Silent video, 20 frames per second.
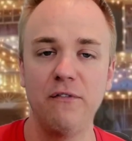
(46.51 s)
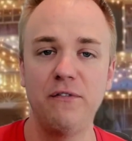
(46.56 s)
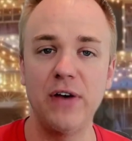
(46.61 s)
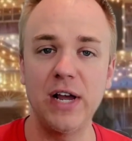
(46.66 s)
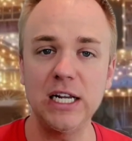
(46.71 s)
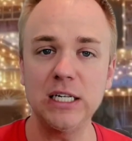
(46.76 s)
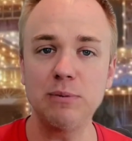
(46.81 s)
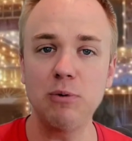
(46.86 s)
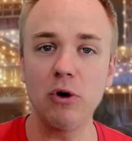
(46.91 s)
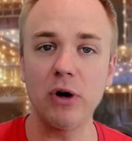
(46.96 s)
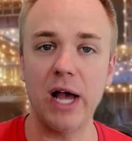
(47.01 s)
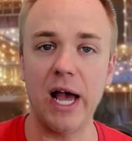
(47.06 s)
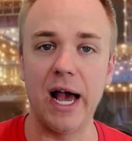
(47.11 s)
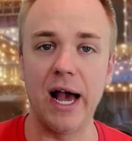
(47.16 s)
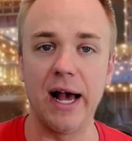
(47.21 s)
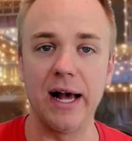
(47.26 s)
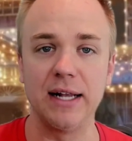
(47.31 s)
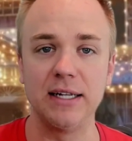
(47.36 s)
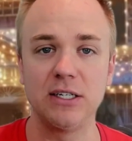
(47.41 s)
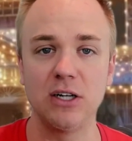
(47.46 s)
Facebook
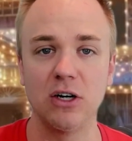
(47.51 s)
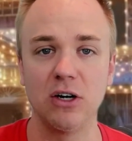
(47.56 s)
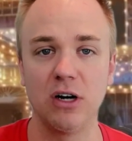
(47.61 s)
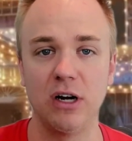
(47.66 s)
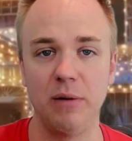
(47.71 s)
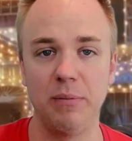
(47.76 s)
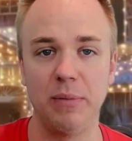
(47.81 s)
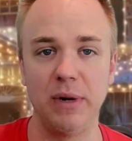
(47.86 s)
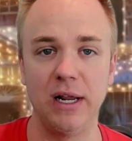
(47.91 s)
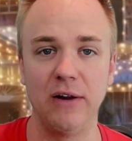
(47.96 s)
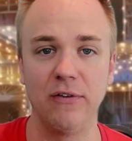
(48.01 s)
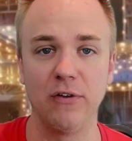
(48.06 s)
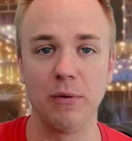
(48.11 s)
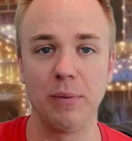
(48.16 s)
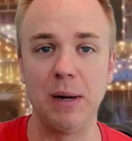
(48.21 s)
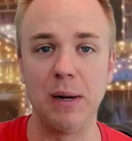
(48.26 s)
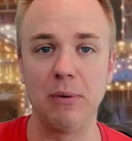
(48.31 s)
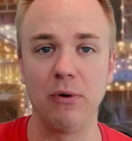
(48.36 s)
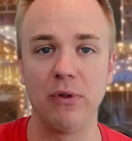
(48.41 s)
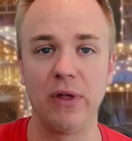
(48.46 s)
ads are going to be for
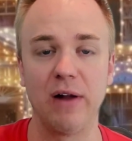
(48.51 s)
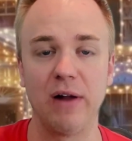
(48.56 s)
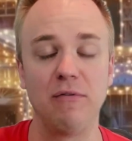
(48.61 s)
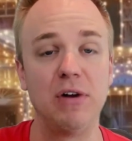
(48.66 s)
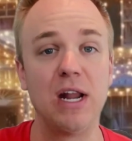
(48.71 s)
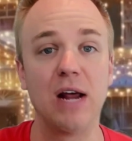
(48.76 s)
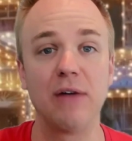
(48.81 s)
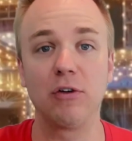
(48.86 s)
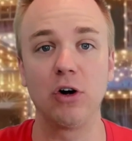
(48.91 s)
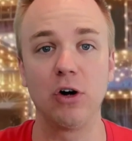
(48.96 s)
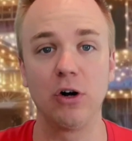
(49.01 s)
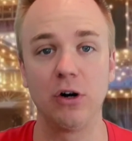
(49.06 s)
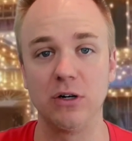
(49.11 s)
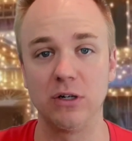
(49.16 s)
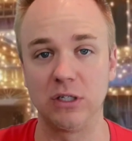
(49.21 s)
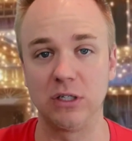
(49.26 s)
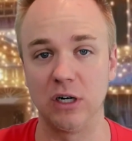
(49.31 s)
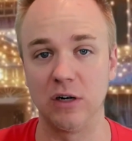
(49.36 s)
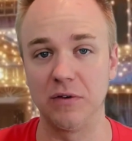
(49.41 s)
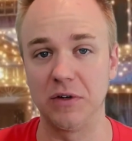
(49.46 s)
people that have never heard
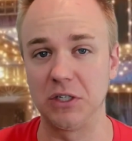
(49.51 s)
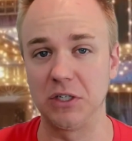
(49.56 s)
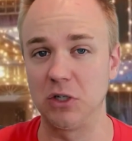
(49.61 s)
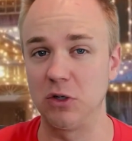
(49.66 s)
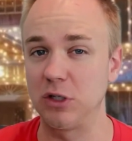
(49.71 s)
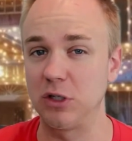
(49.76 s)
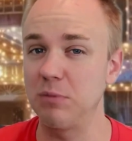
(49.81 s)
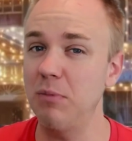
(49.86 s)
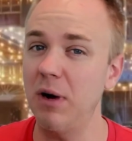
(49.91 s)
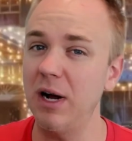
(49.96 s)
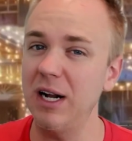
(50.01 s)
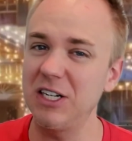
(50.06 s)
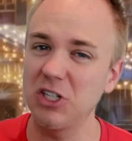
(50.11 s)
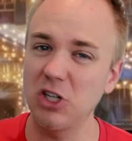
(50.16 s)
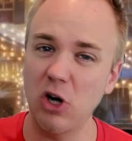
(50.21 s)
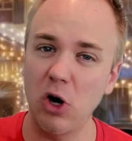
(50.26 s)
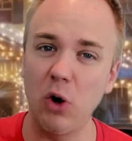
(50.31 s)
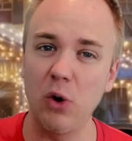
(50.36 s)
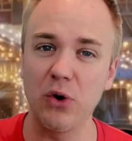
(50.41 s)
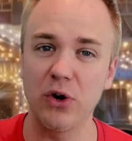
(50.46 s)
your service. So it's
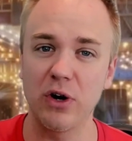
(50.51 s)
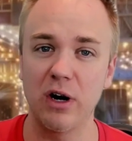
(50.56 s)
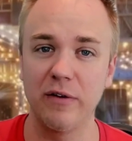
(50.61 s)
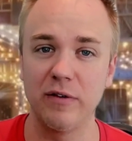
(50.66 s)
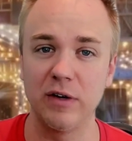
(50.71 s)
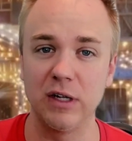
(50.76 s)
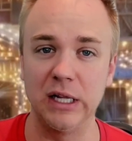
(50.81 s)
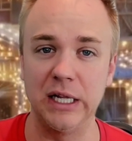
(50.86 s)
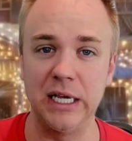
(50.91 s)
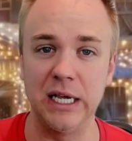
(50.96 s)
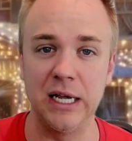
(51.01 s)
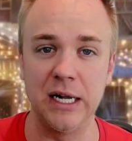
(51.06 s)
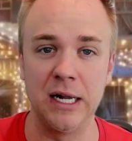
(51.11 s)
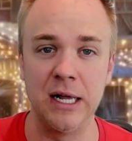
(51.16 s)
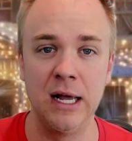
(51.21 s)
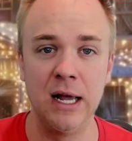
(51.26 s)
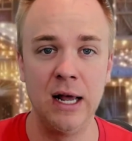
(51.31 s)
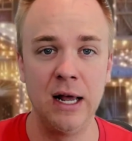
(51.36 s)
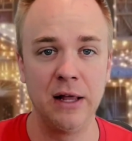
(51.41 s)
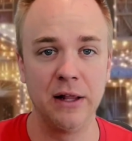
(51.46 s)
much colder of a
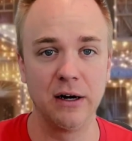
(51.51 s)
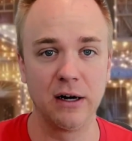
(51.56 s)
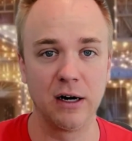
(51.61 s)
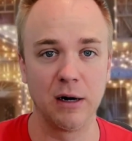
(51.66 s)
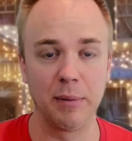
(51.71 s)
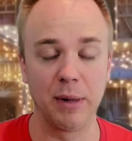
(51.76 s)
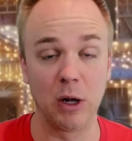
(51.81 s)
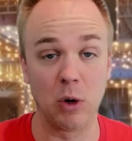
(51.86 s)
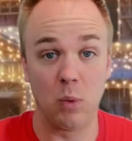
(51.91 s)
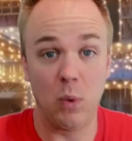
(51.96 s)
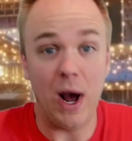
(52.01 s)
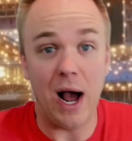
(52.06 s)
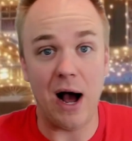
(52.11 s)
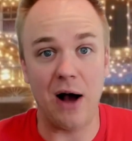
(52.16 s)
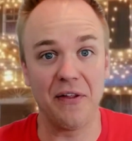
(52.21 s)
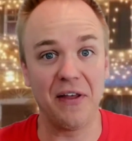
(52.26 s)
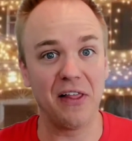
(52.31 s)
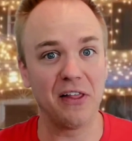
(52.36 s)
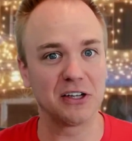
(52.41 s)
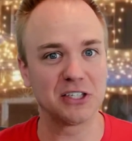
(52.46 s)
lead. They're going to be like,
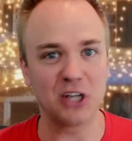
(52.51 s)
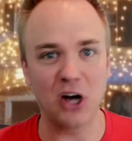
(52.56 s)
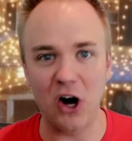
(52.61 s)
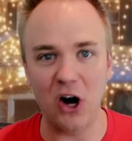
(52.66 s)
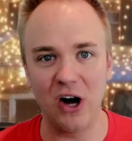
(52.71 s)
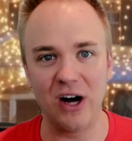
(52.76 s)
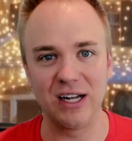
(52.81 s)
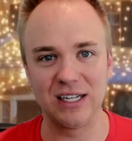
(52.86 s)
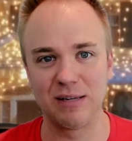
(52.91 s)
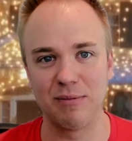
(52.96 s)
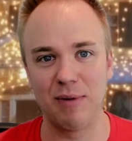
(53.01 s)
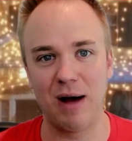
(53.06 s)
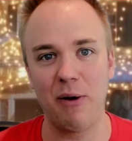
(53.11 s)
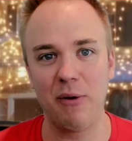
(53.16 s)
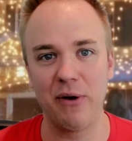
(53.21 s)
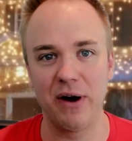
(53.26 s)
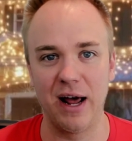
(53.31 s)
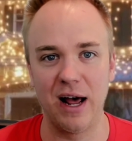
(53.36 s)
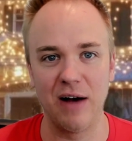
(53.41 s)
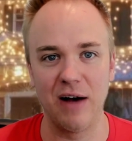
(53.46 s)
wow, that looks awesome. I
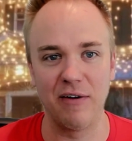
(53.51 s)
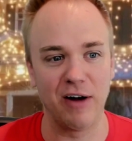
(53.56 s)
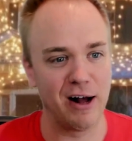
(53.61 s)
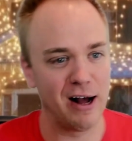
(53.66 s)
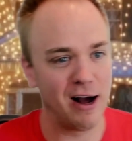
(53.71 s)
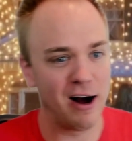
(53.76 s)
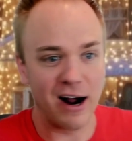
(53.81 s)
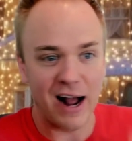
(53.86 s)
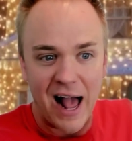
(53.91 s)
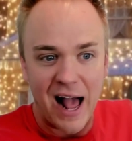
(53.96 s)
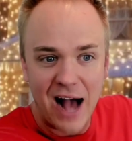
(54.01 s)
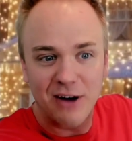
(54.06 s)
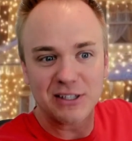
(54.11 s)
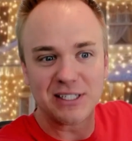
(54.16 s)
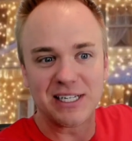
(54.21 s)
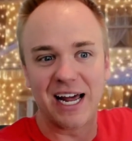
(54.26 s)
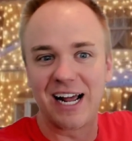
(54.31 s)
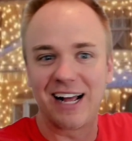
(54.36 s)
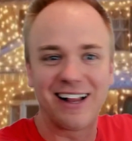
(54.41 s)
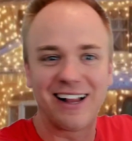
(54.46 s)
want to have a
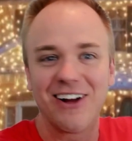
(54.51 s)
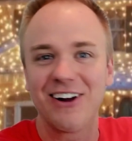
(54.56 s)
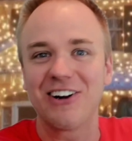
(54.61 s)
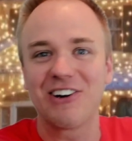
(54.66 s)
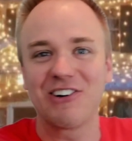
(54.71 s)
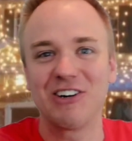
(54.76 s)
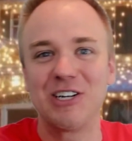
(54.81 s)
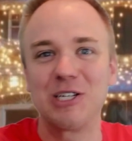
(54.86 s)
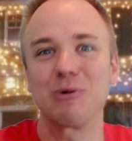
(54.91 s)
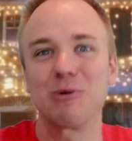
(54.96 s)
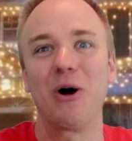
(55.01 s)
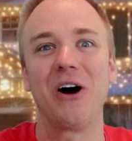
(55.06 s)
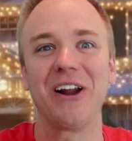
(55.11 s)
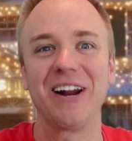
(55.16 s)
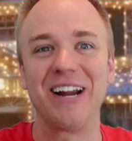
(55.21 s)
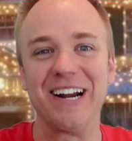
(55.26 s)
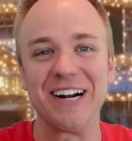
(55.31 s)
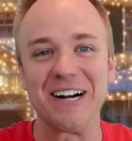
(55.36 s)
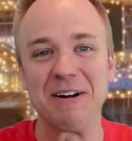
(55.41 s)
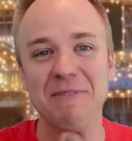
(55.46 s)
house like Clark
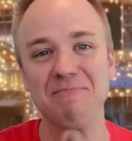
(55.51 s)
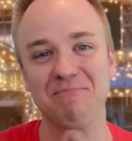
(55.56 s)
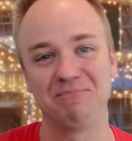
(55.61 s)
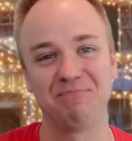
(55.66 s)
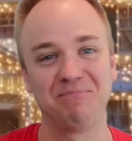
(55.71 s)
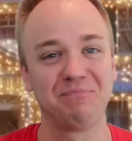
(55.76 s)
Griswold here.